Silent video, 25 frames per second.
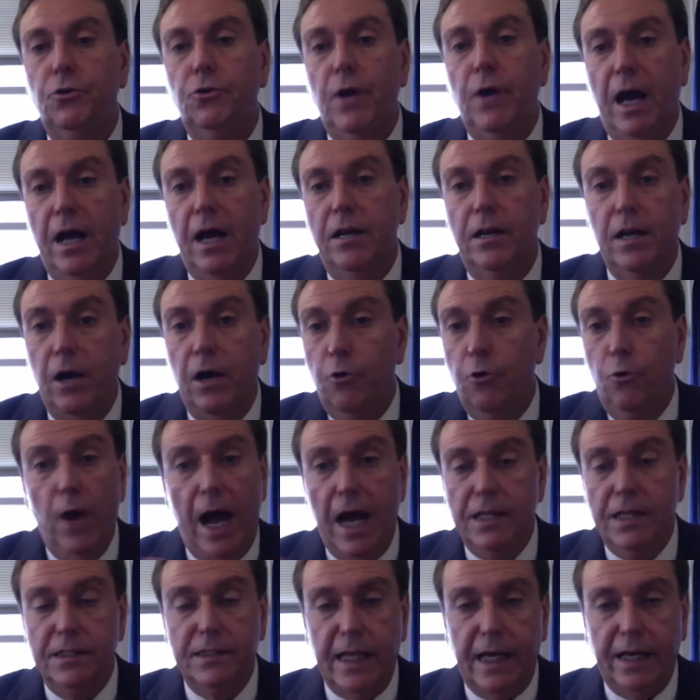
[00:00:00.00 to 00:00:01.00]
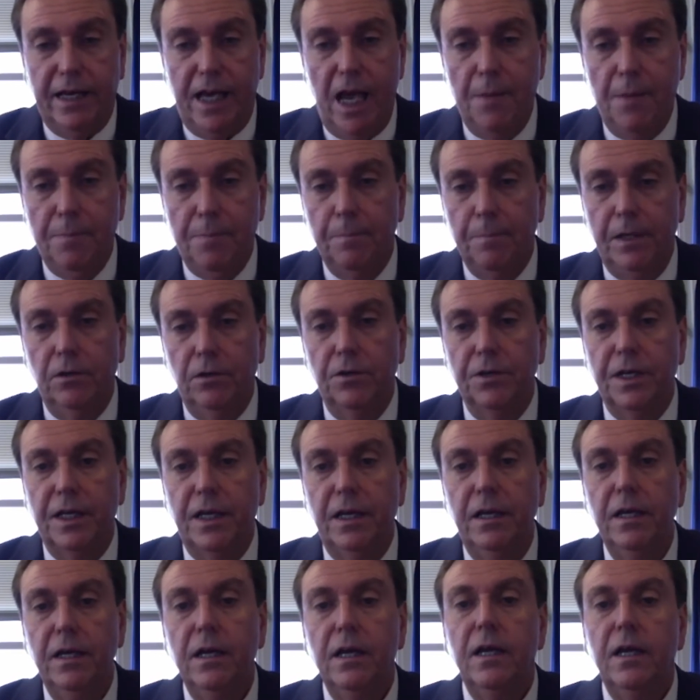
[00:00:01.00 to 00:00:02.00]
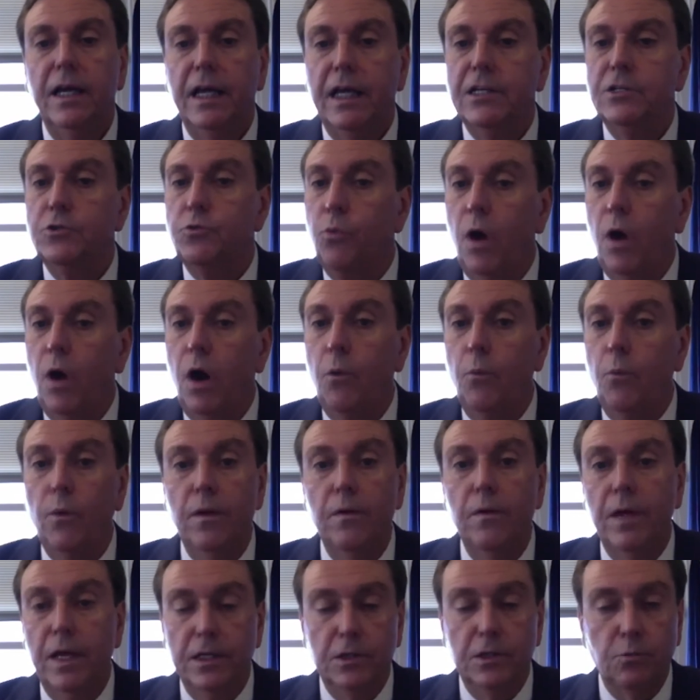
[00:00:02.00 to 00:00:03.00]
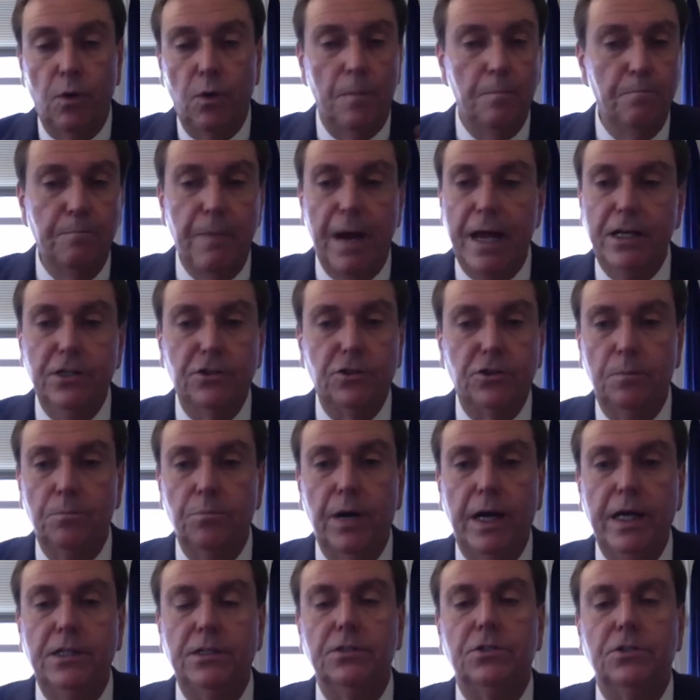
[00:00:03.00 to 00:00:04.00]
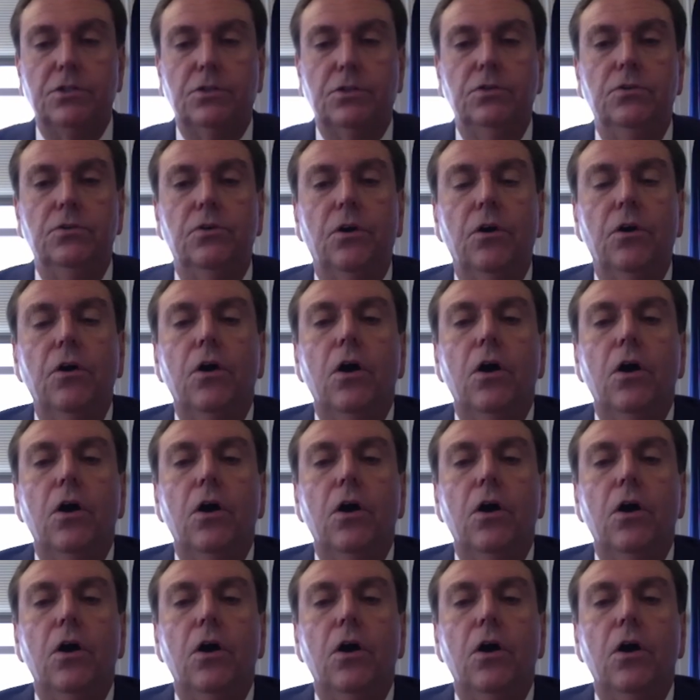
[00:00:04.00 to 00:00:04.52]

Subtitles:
who has that capability is what makes or breaks a school,